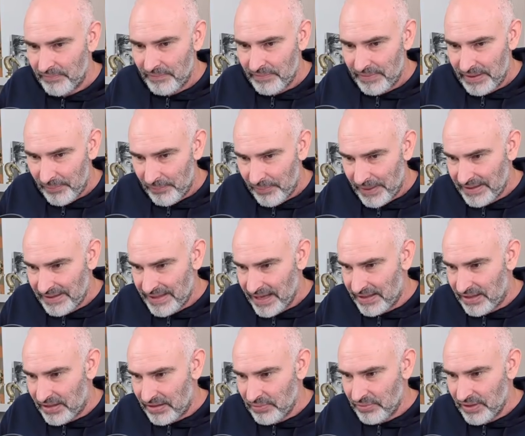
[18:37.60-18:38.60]
He plays
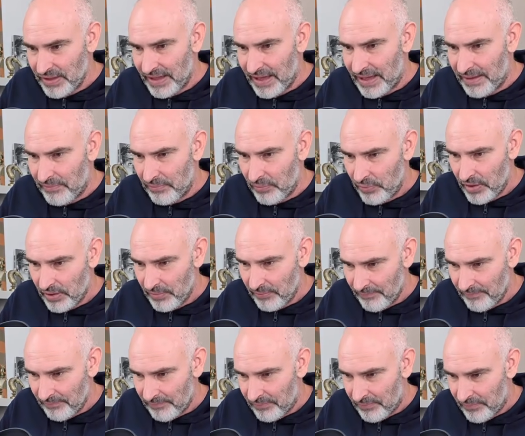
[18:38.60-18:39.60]
h3, a4.
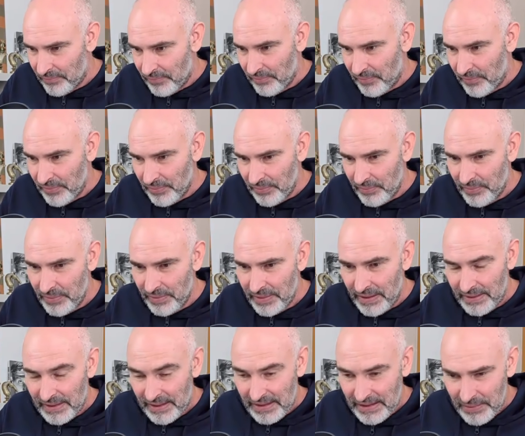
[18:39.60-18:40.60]

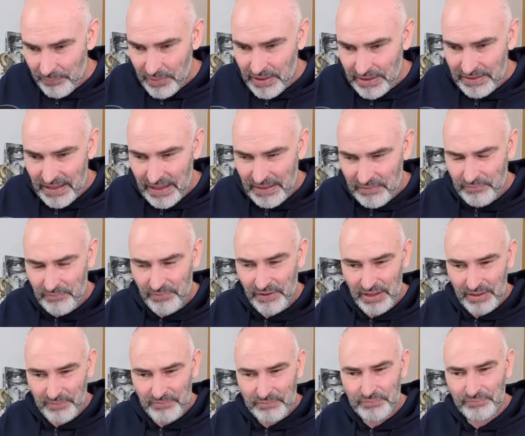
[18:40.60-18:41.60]
And then he plays
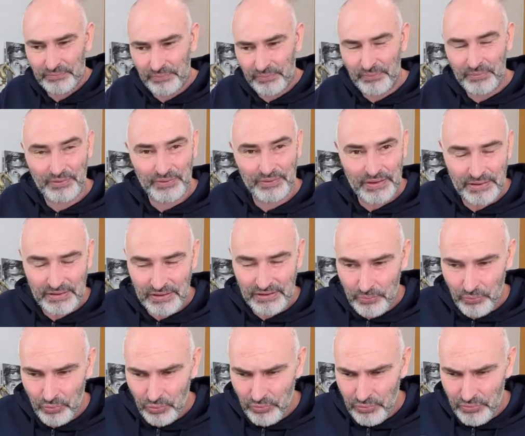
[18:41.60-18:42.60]
f5. And
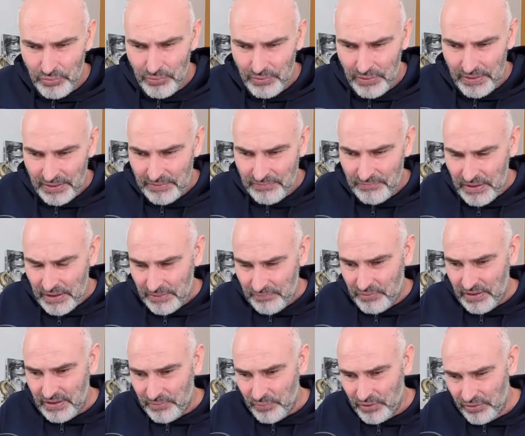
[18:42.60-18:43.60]
this move, f5,
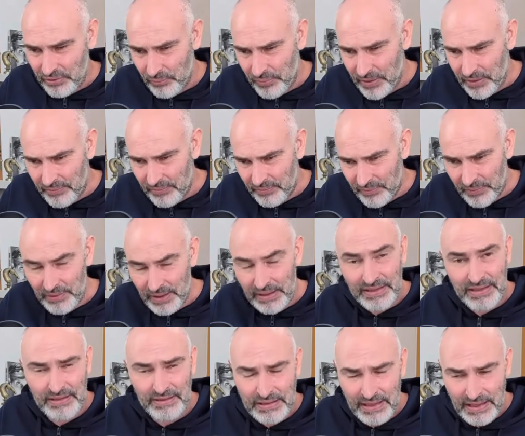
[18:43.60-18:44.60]
really bothered me. I
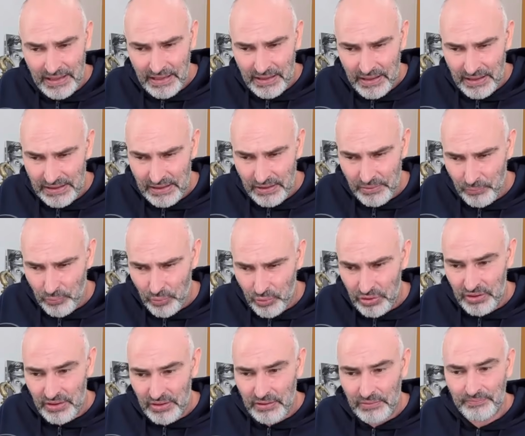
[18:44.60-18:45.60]
didn't take and I didn't
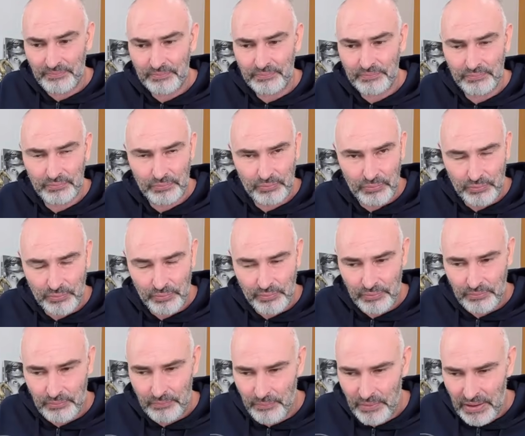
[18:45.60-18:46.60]
push.
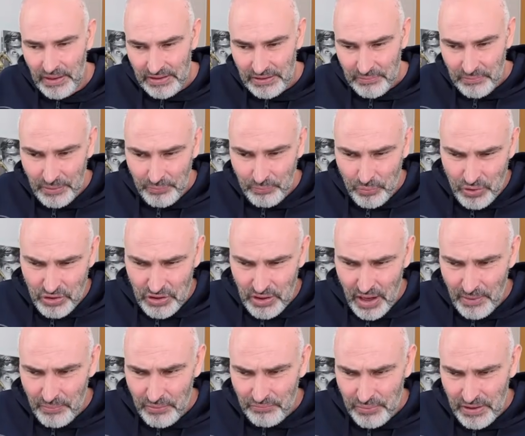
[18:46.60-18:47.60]
Because if I push,
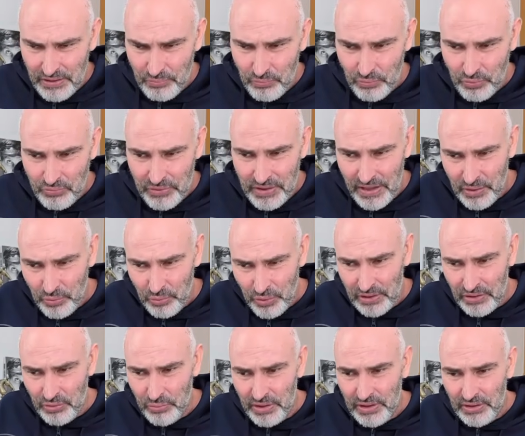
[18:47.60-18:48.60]
I'm afraid of moves like
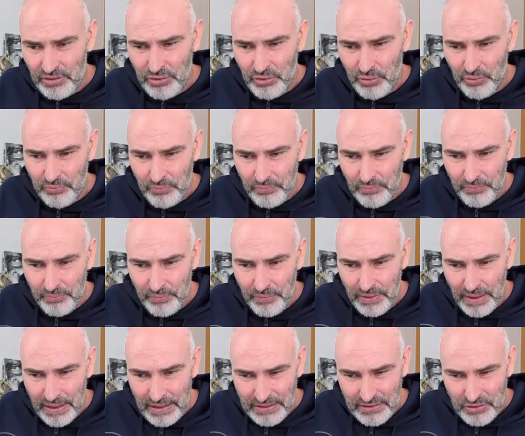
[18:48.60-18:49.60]
queen to e2.
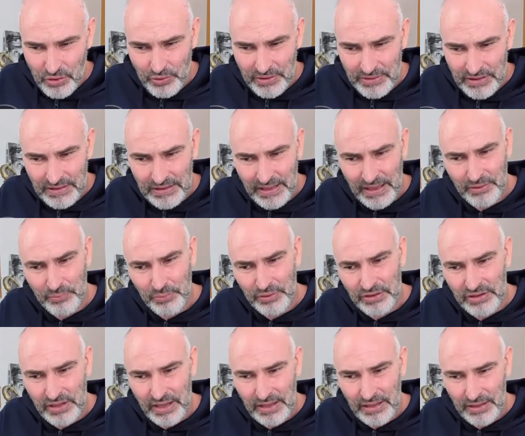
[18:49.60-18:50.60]
And it's going to take with
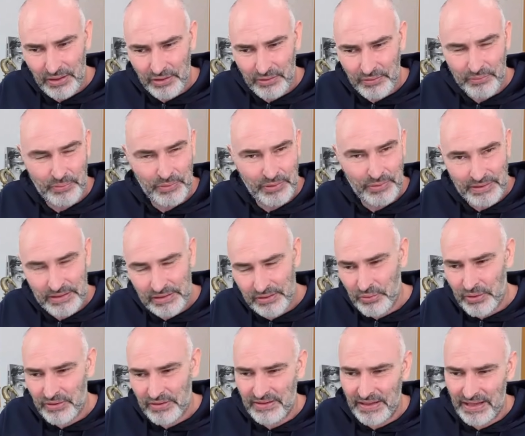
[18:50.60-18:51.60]
check here. It's
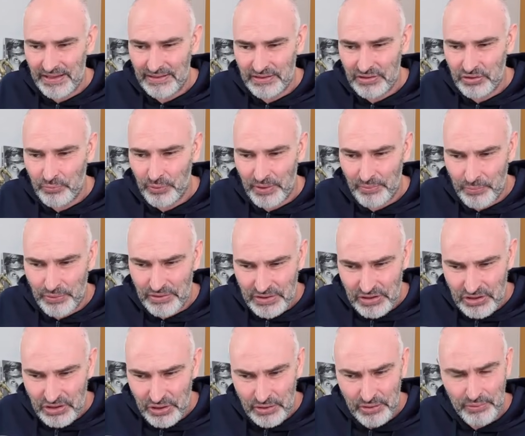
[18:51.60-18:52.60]
going to get into my
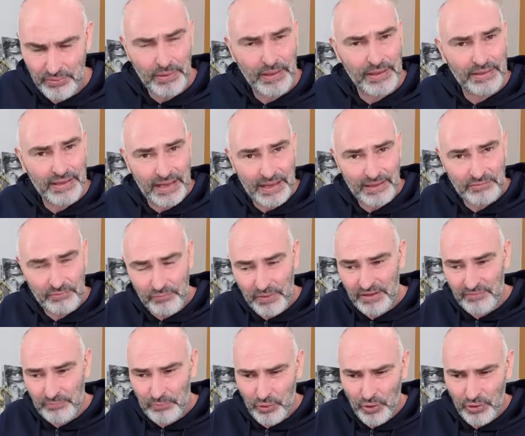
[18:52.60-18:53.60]
position. And the
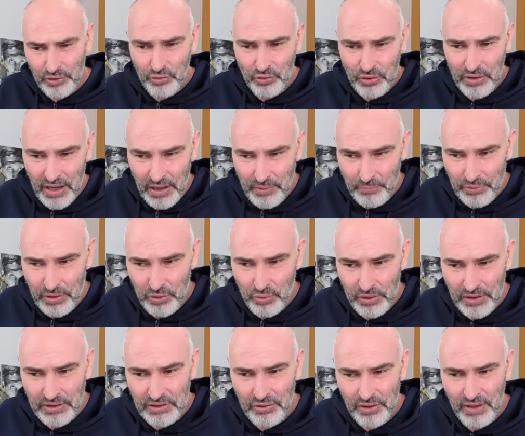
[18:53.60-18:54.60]
f5 pawn could help the
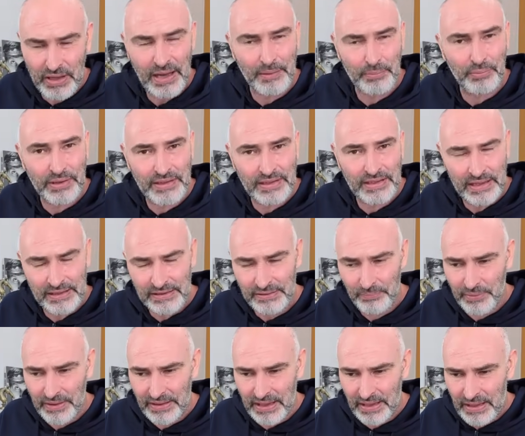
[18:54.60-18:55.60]
queen to collaborate against
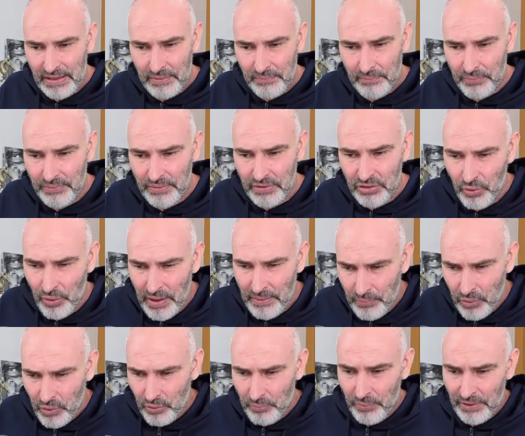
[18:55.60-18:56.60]
my king. So I
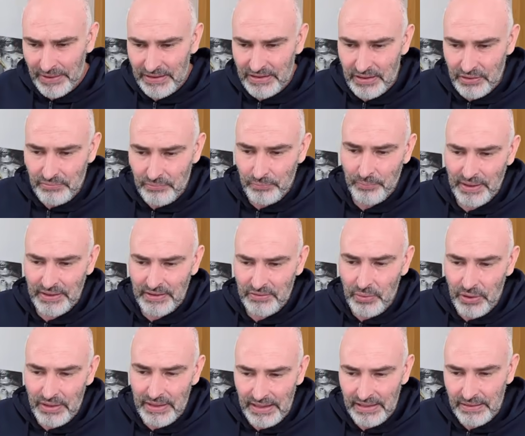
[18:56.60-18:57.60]
told myself, might as
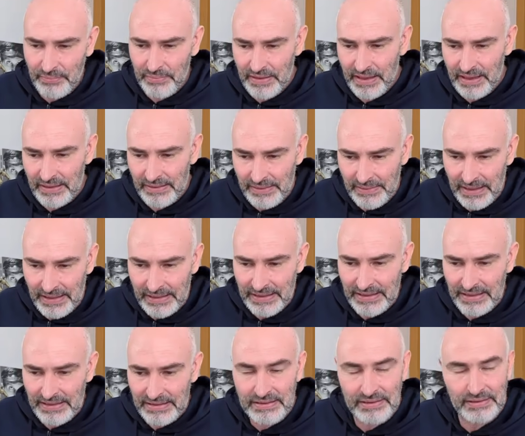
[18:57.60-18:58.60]
well let him take, at
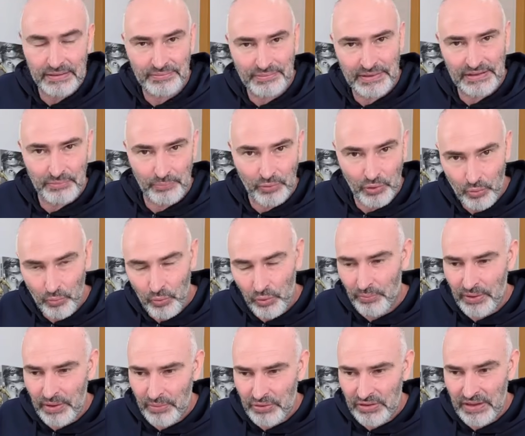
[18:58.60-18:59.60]
least. This pawn won't
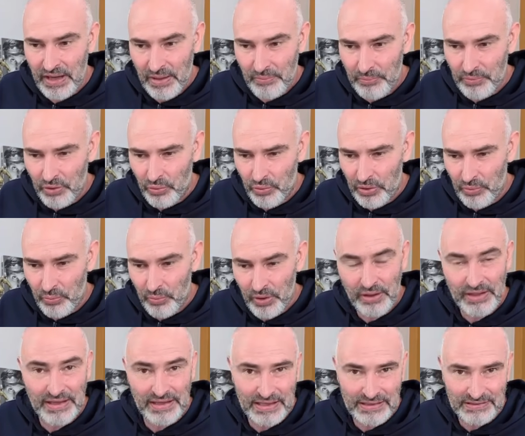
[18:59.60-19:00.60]
be able to help the queen
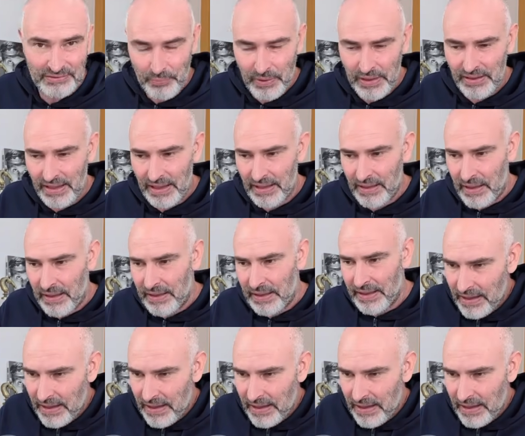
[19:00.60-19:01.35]
work against my king.